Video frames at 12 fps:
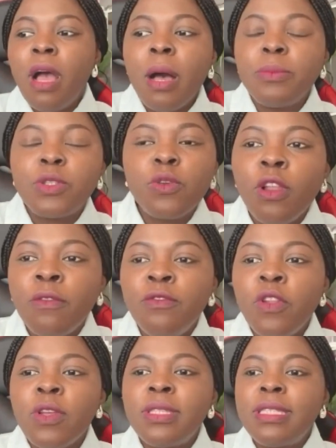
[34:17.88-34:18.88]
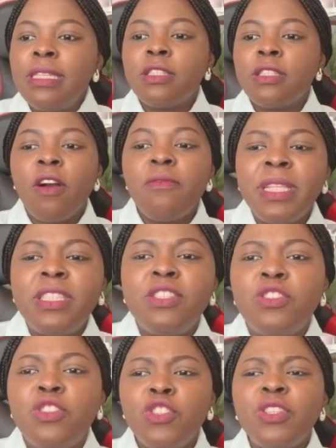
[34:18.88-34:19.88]
School of Nursing, government
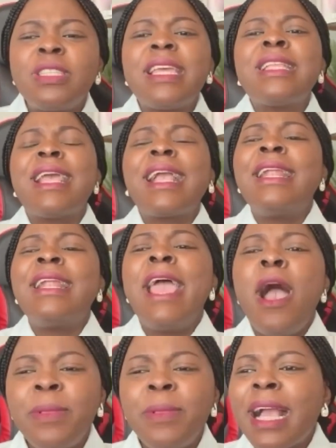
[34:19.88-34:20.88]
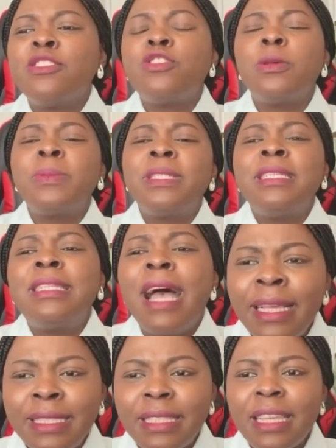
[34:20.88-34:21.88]
institutions, they can help. They can
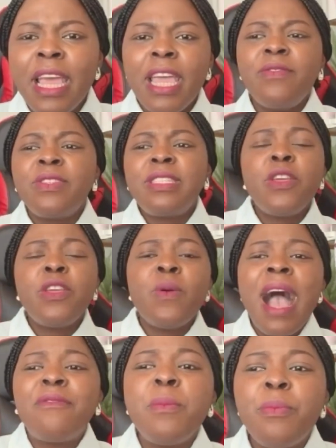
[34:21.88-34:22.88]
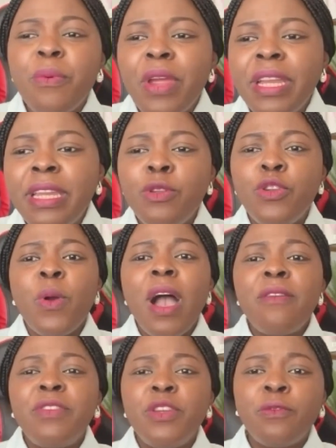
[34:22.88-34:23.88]
subsidize it. If you think you are having braiding, you
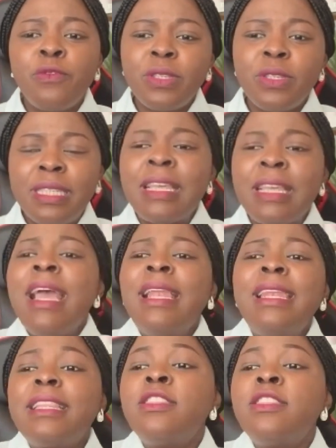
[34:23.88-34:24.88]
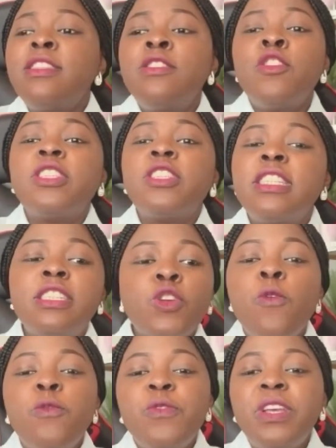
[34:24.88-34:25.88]
don't have enough nurses, let nurses'
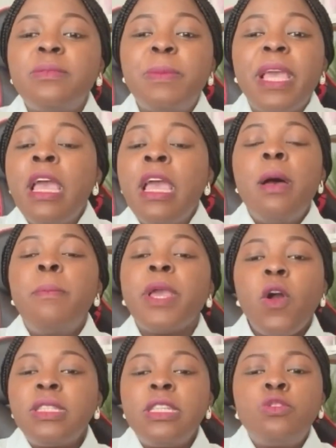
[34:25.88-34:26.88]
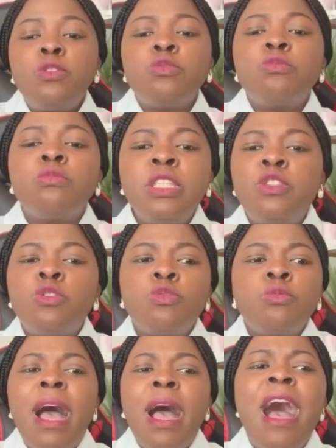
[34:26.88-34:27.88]
school fees be cut
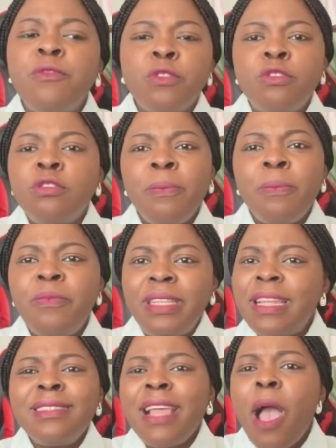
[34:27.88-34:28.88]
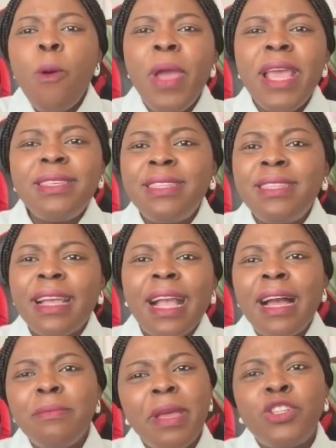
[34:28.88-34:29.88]
into half or something. There are ways they
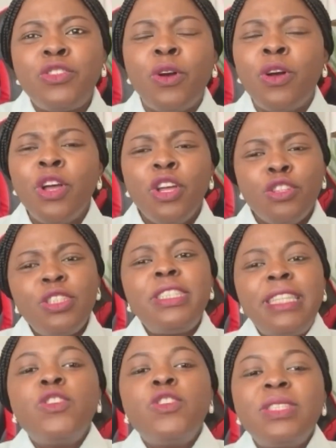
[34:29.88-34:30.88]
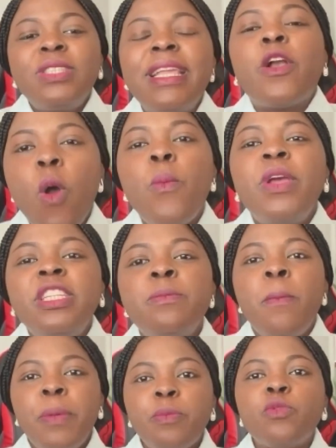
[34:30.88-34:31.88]
can make sure they just encourage
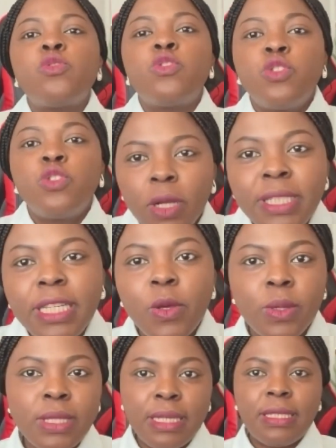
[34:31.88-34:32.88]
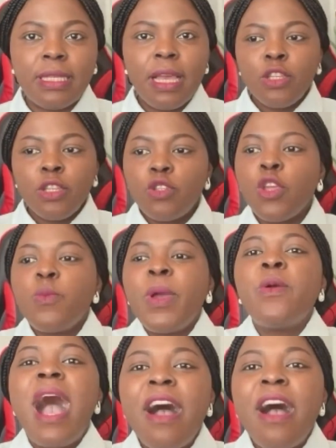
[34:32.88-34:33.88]
more people to study nurses. So when
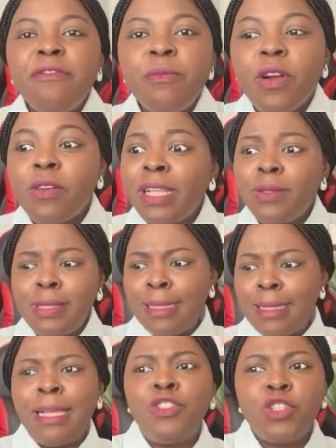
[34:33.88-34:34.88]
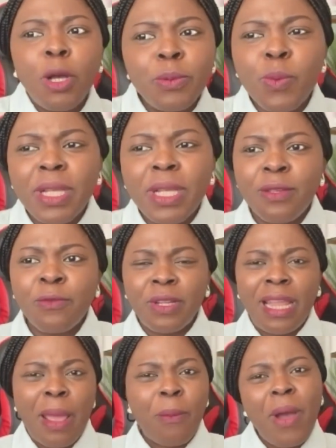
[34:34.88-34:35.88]
you have more graduates and there are jobs waiting for
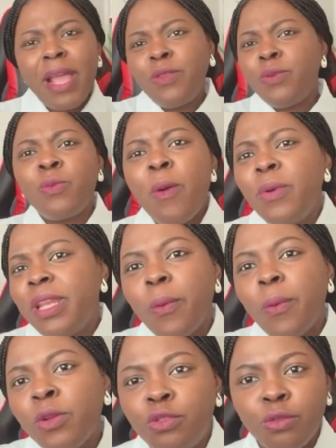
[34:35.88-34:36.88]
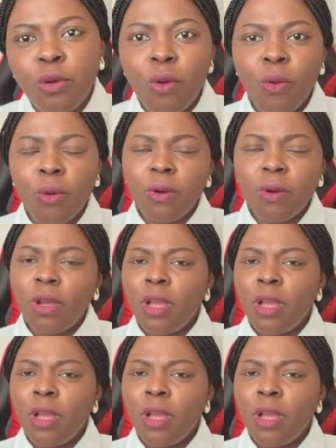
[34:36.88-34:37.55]
them, why would they want to go?